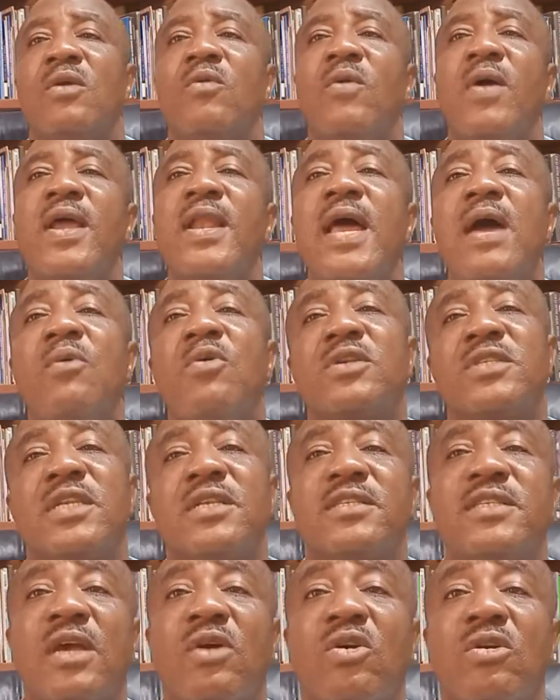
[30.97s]
When I was
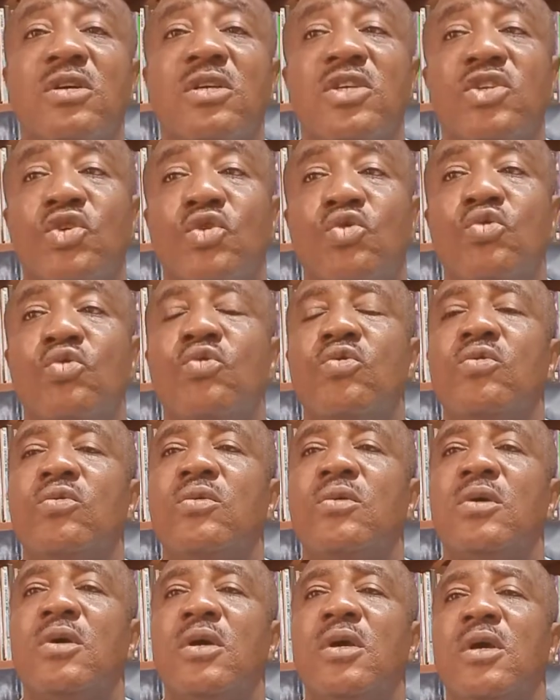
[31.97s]
in secondary
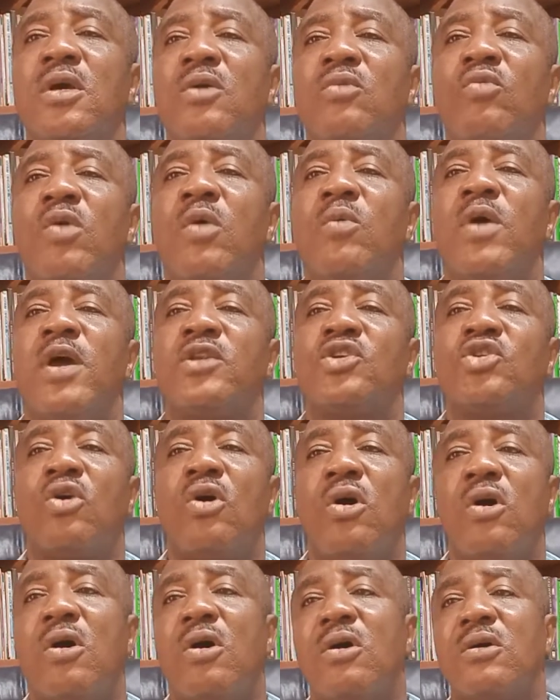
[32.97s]
school, we were
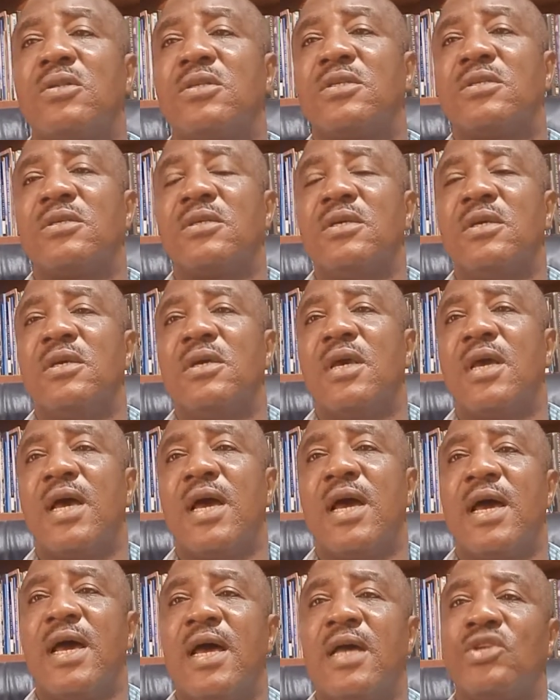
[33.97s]
taught
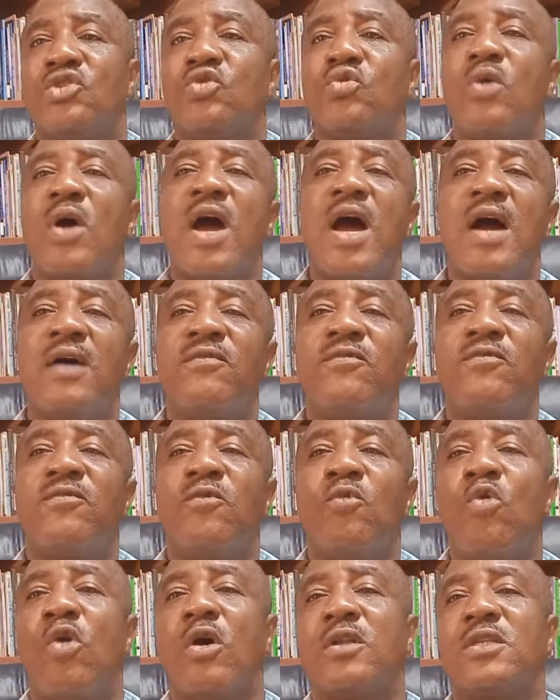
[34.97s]
to
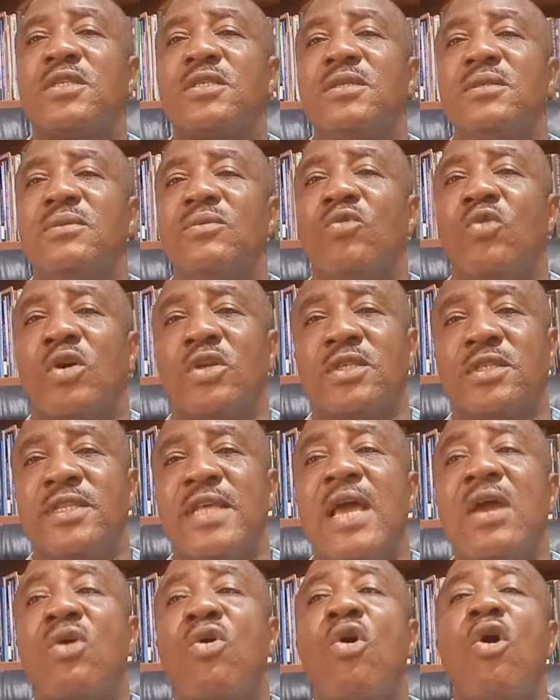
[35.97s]
have what was
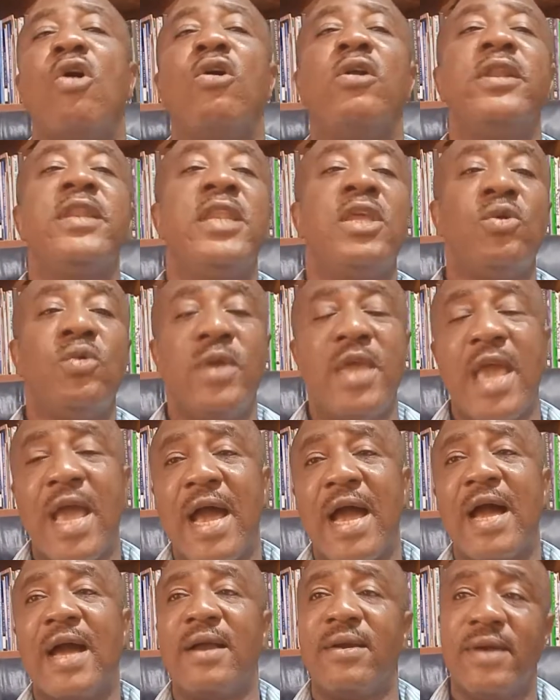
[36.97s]
then called New
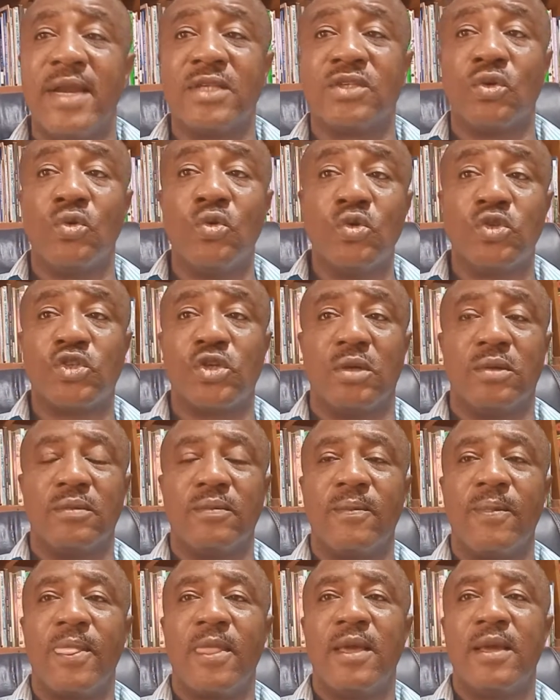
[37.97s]
Year resolution.